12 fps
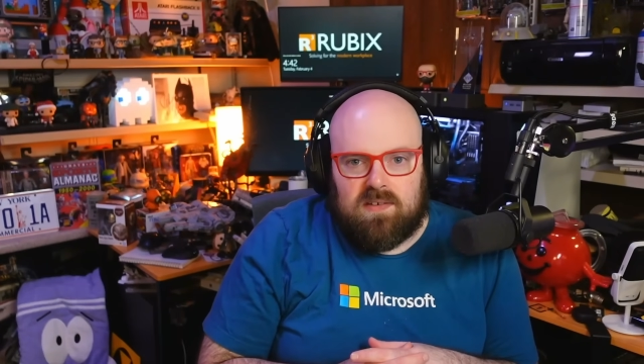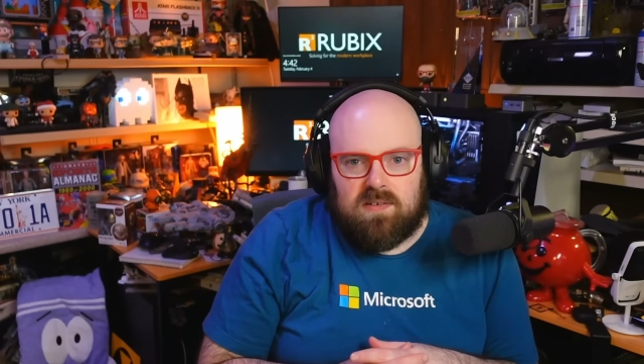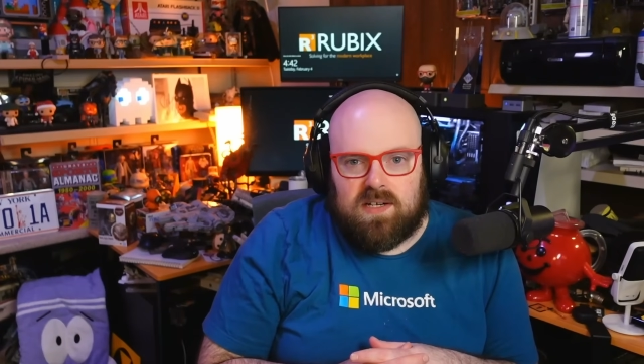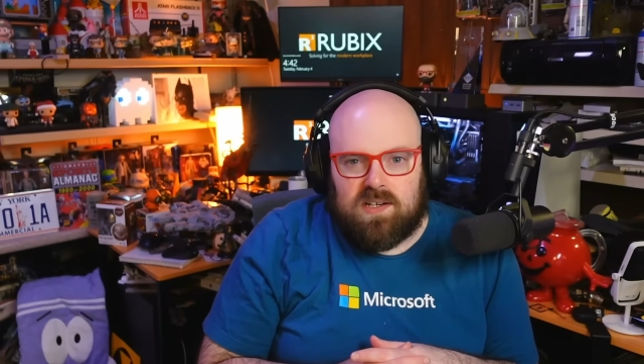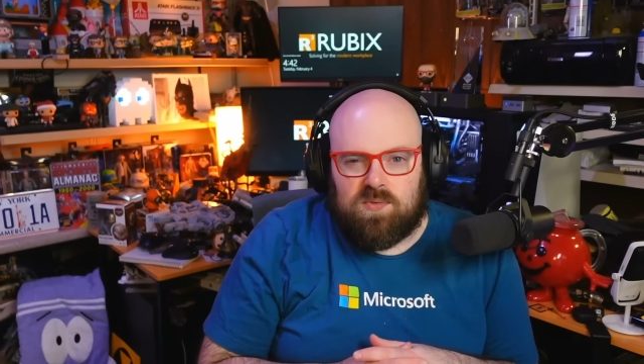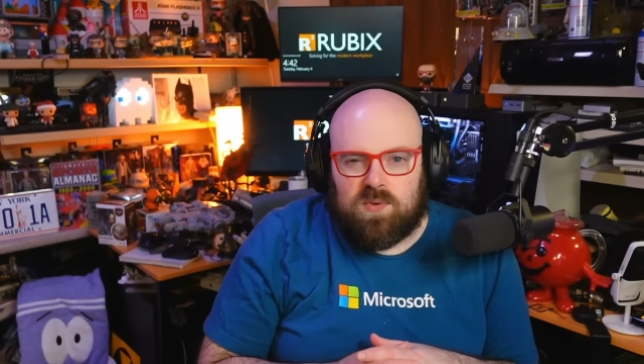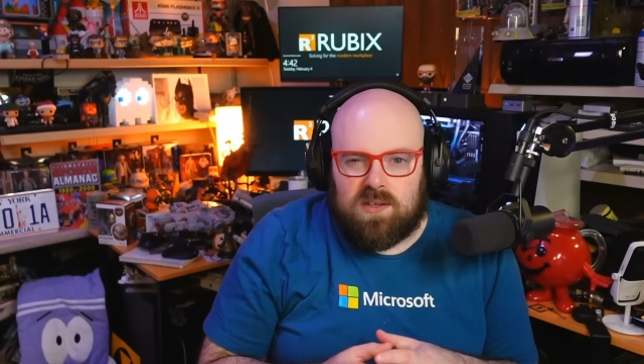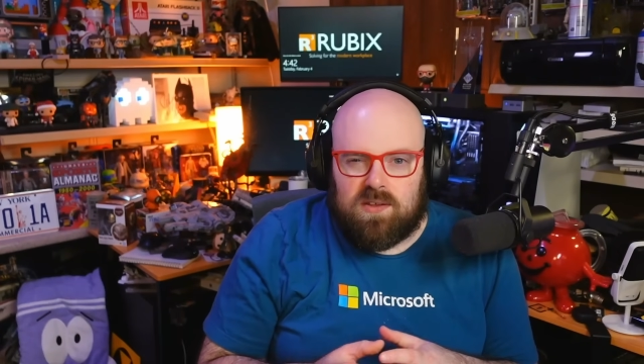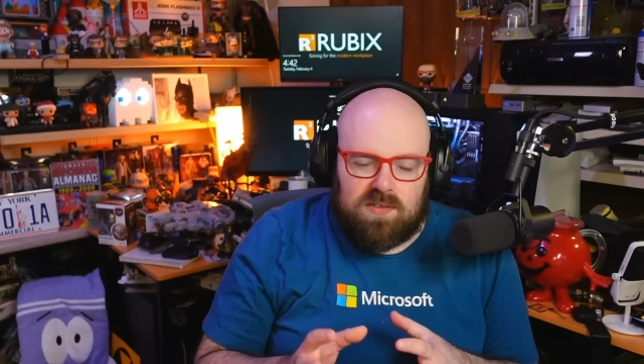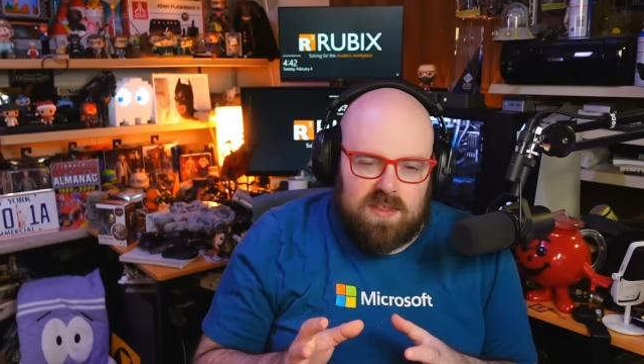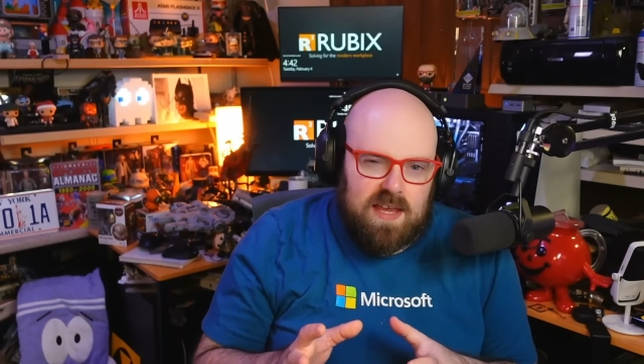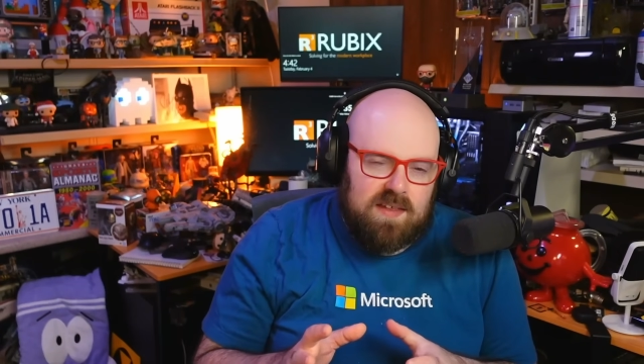And it's one of those
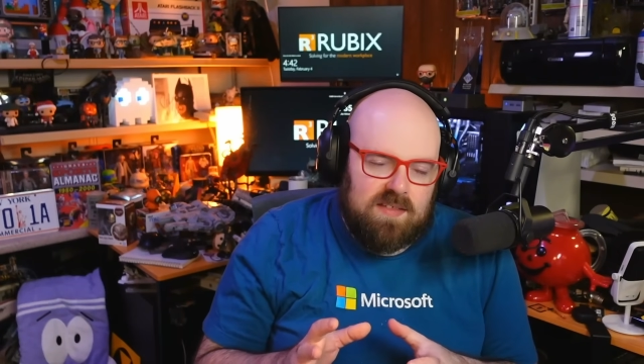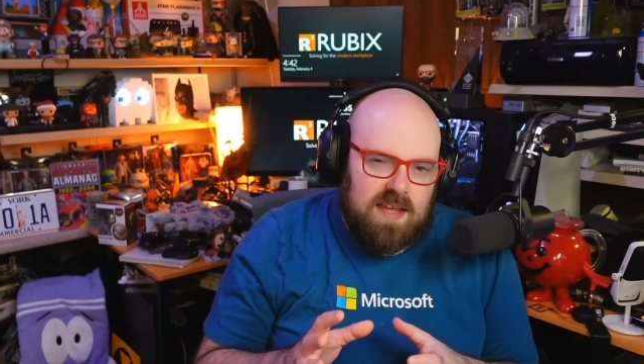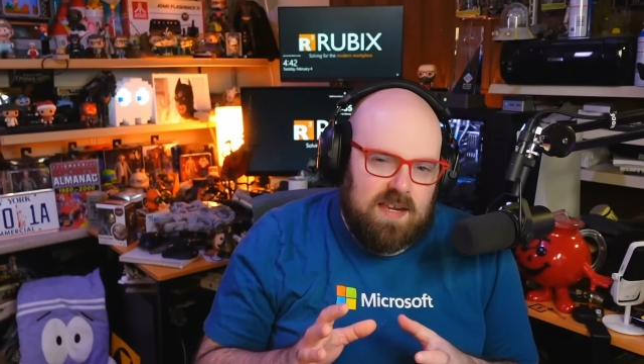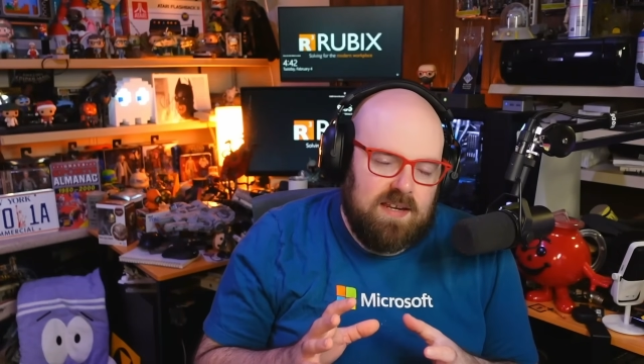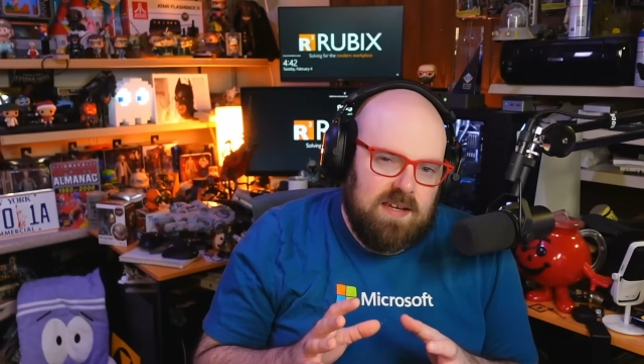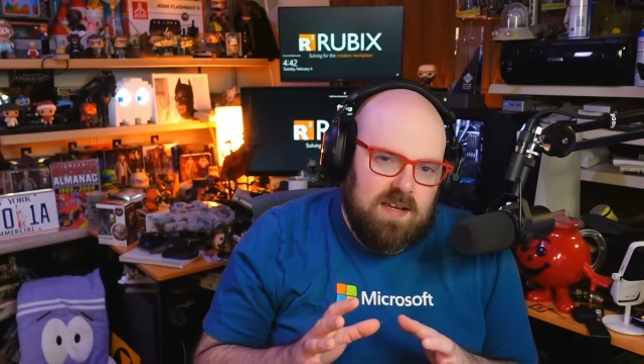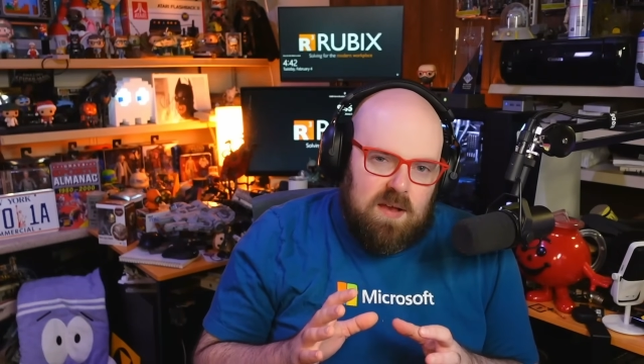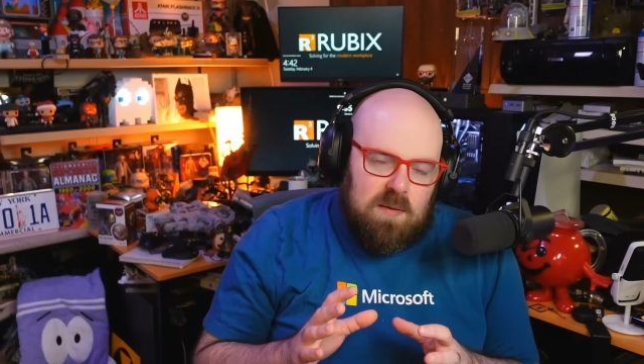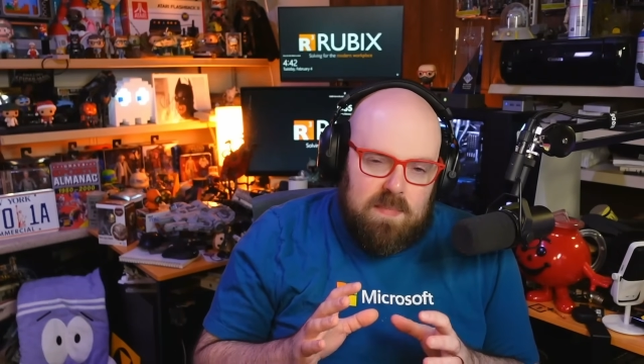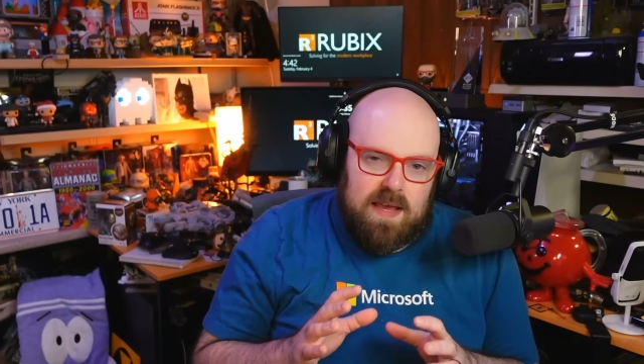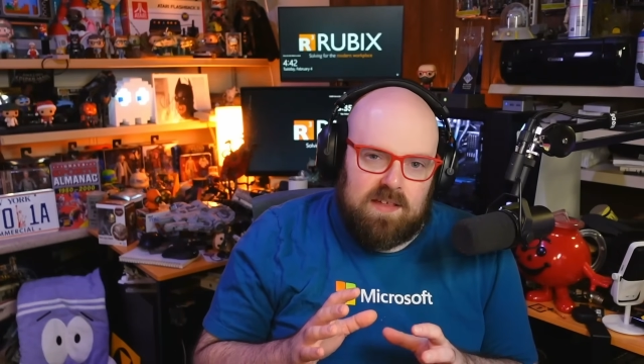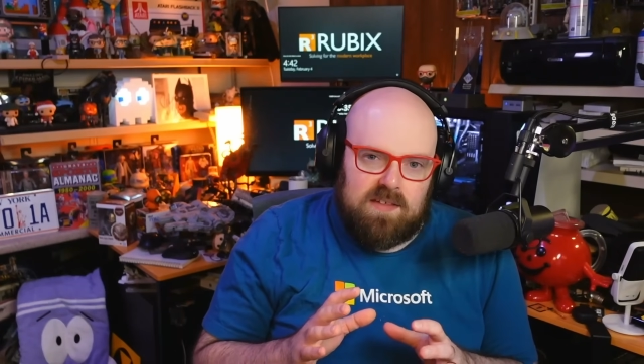things that
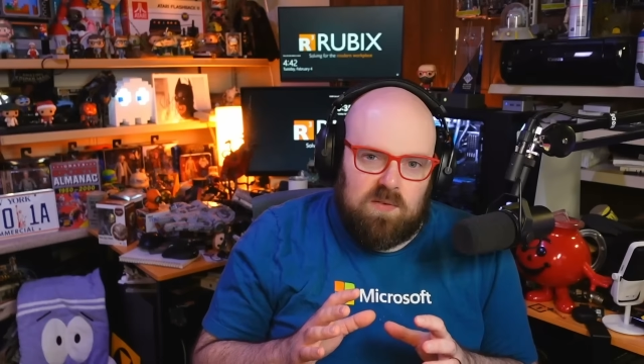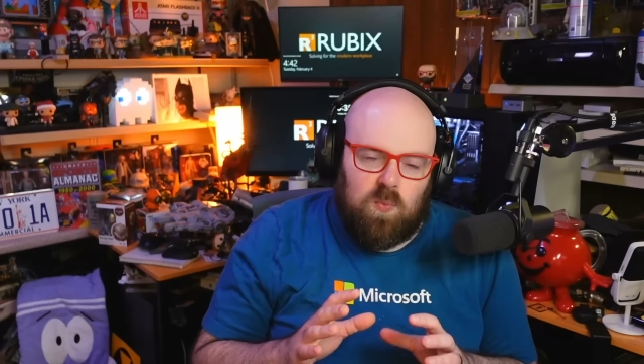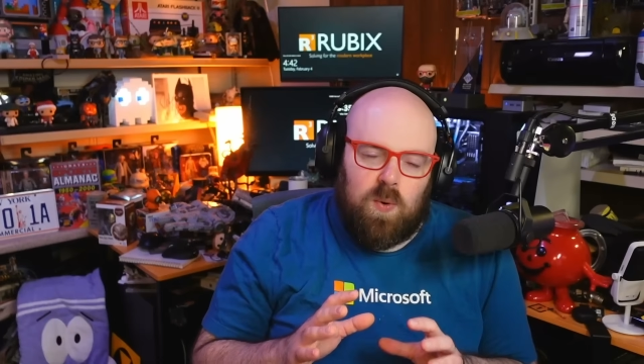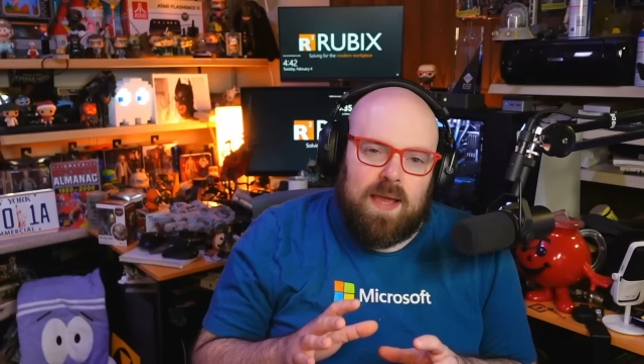makes it way